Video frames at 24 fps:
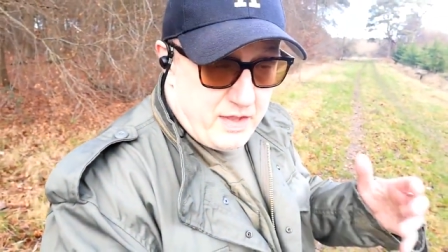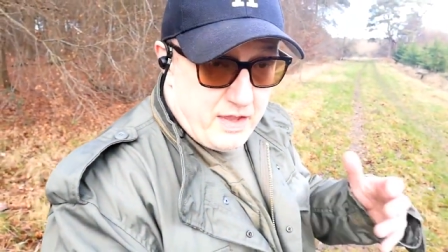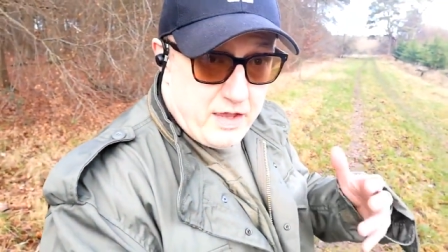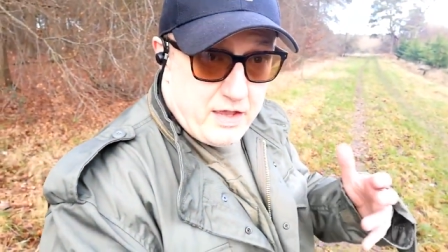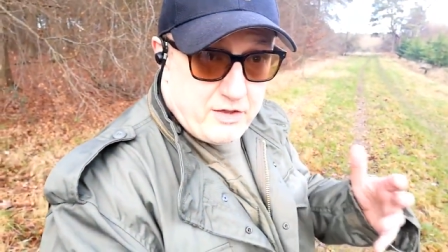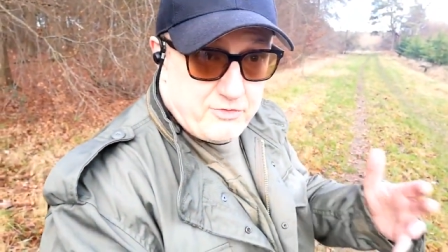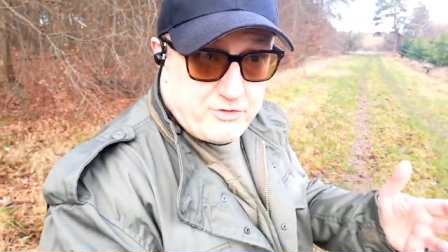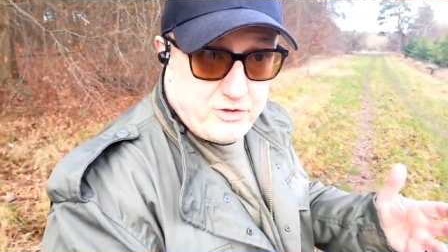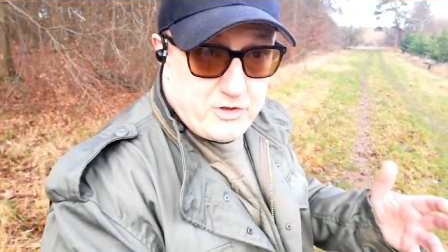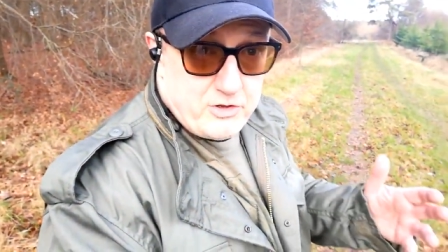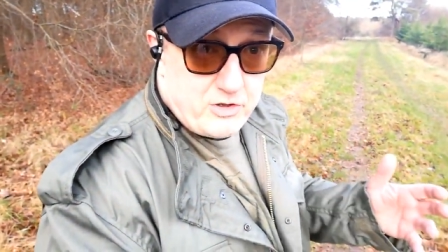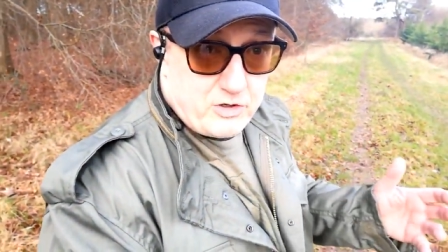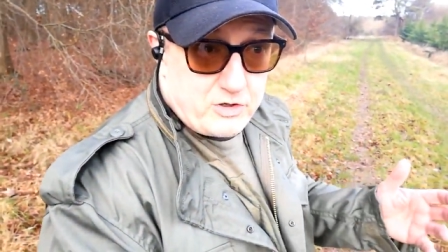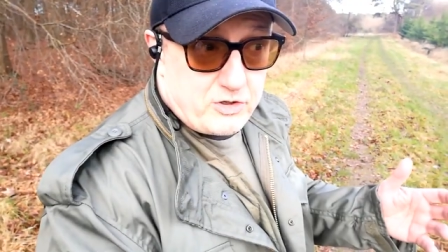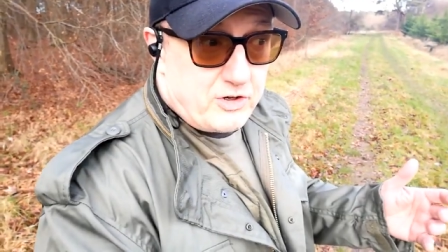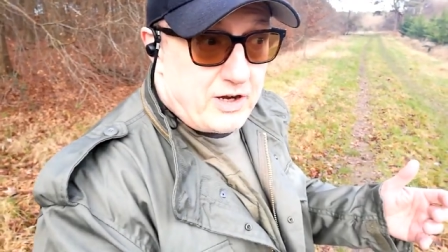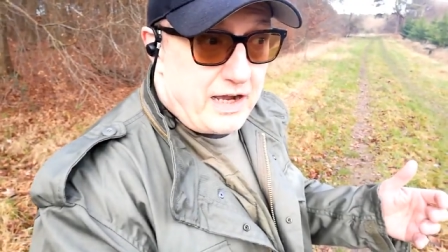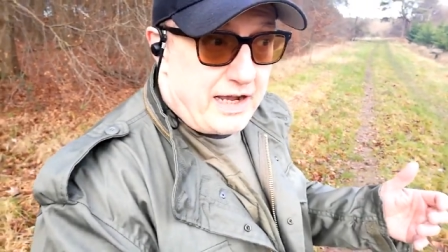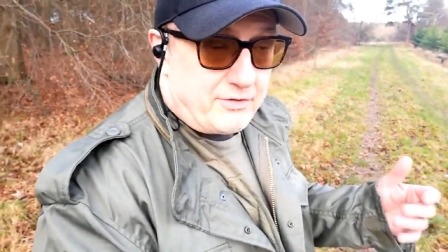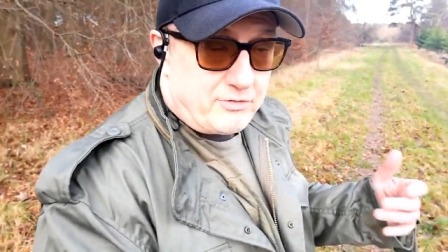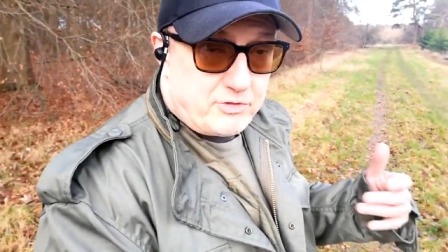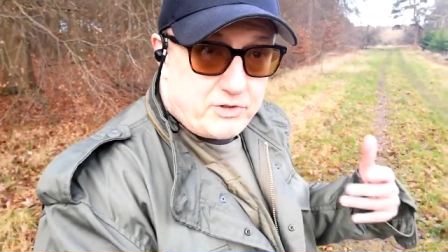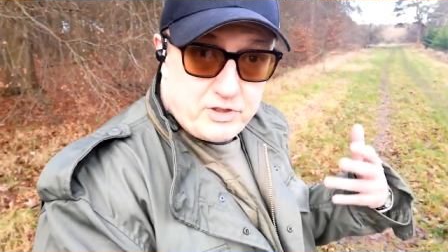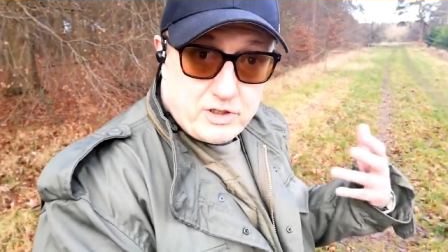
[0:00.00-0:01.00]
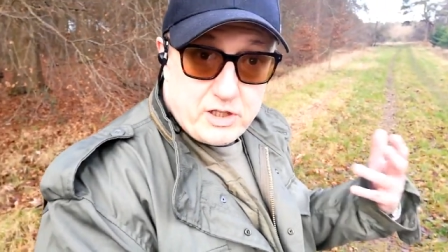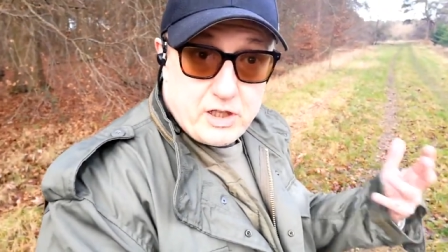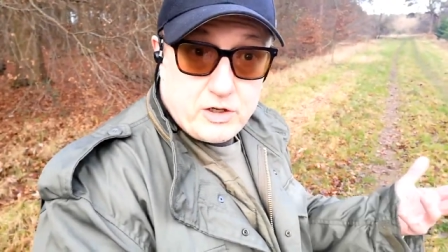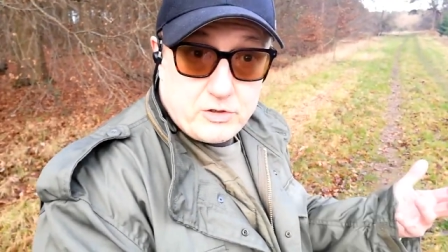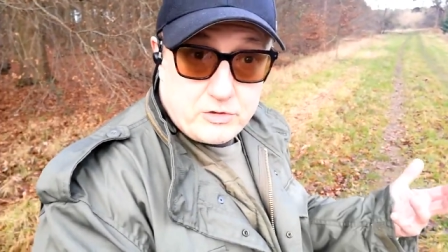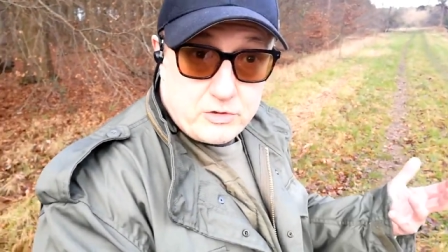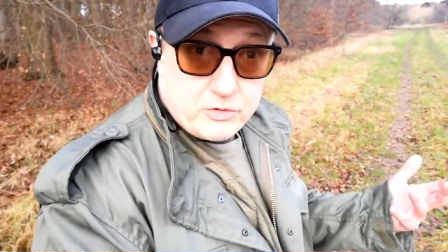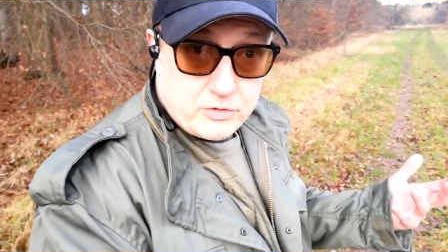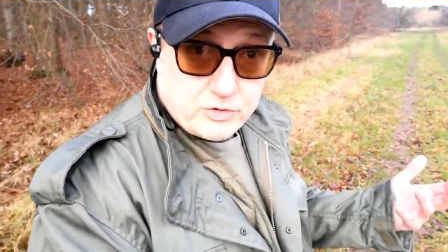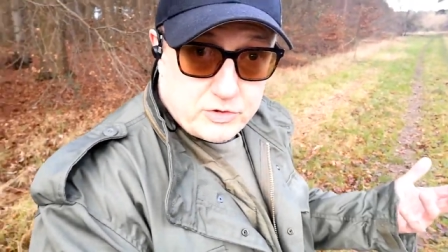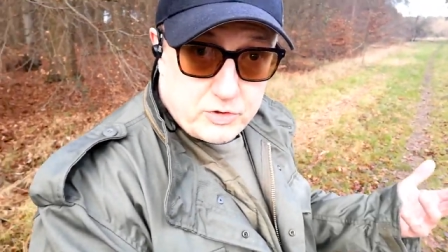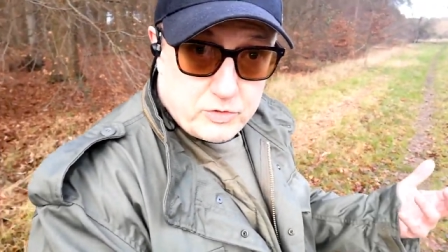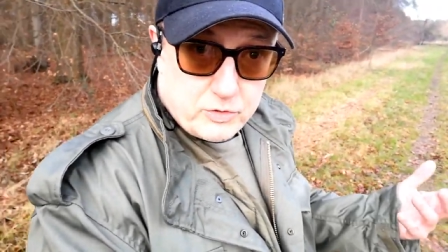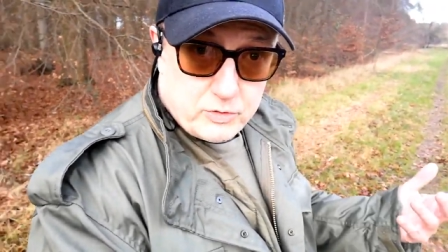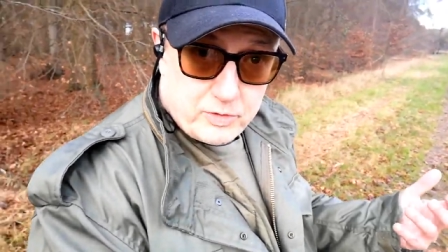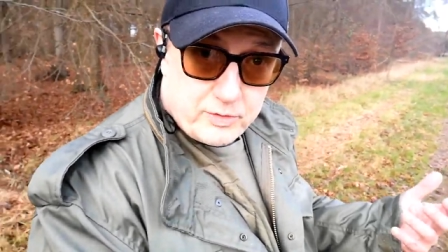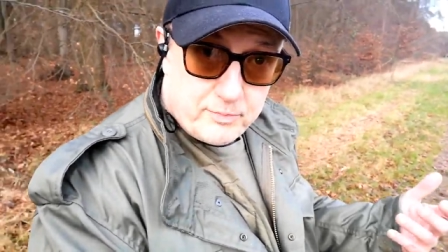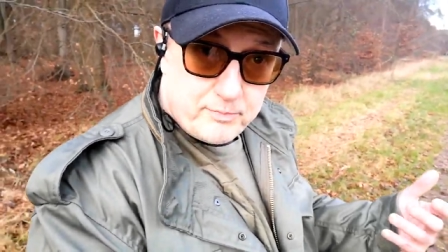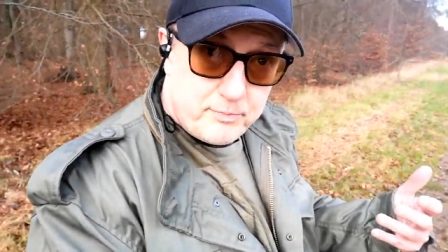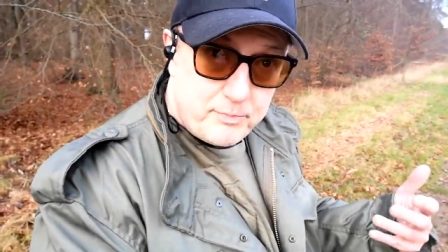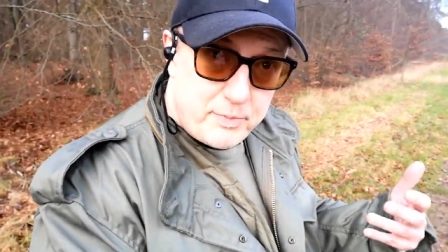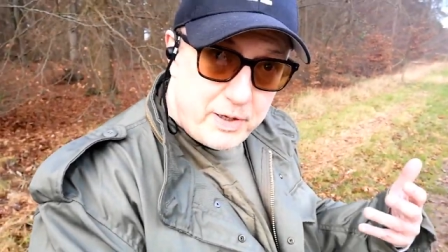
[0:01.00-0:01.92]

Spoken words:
if you look around, and the locals call them